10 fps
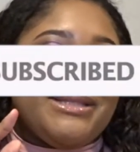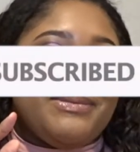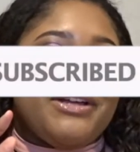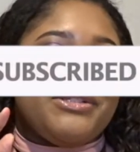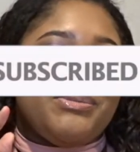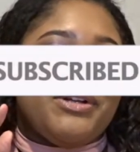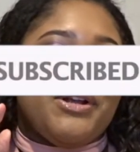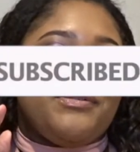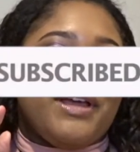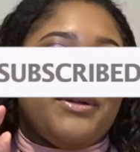the bell to be
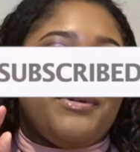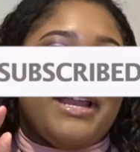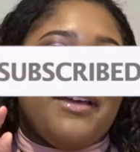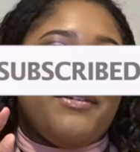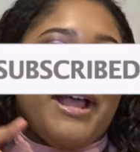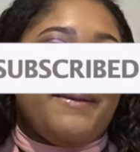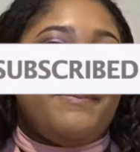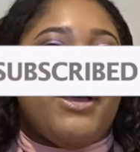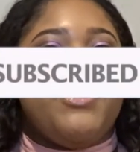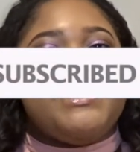notified whenever I
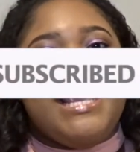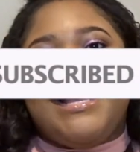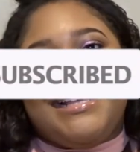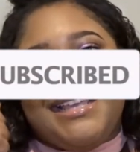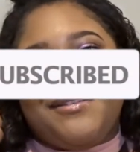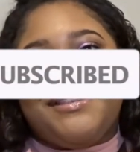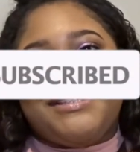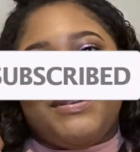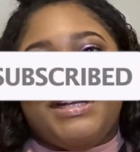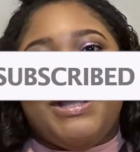post, and give
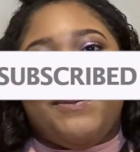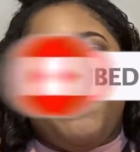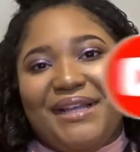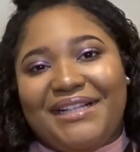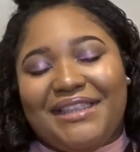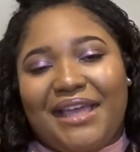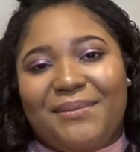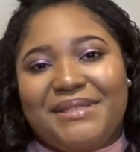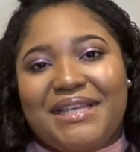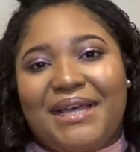this video a big
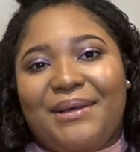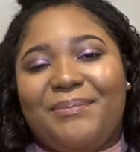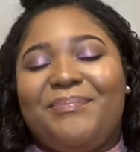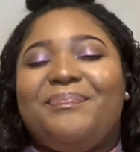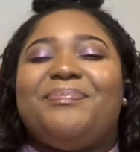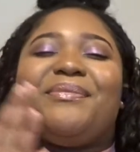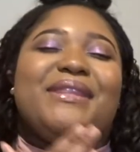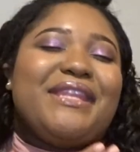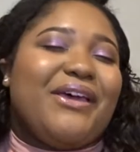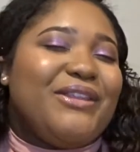thumbs up.
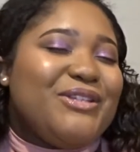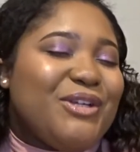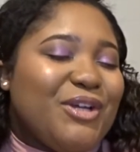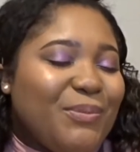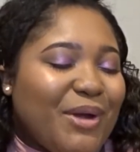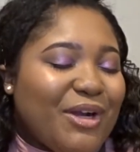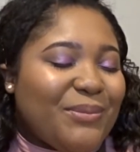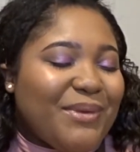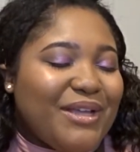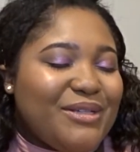Now that you're a part of
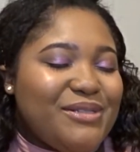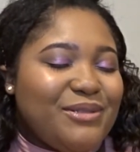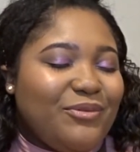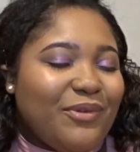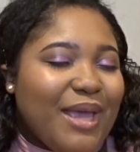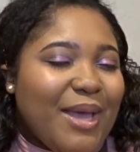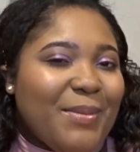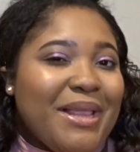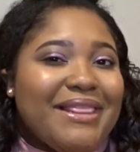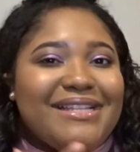my YouTube
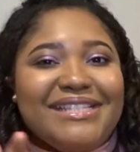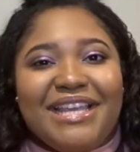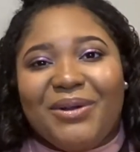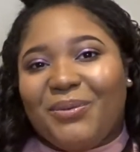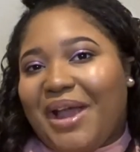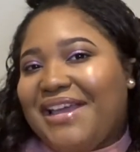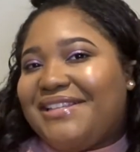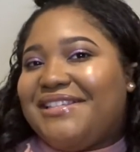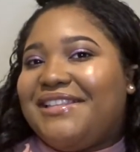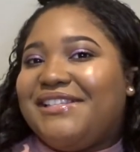fam, let's get right
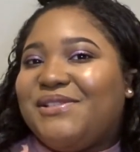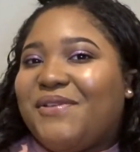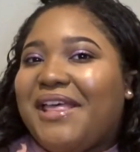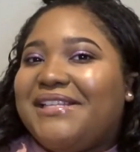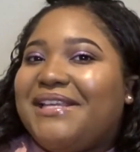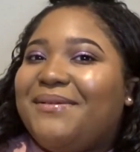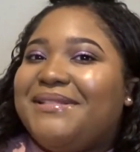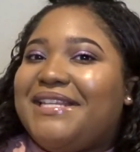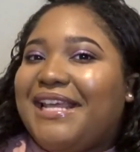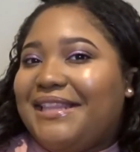into this Valentine's Day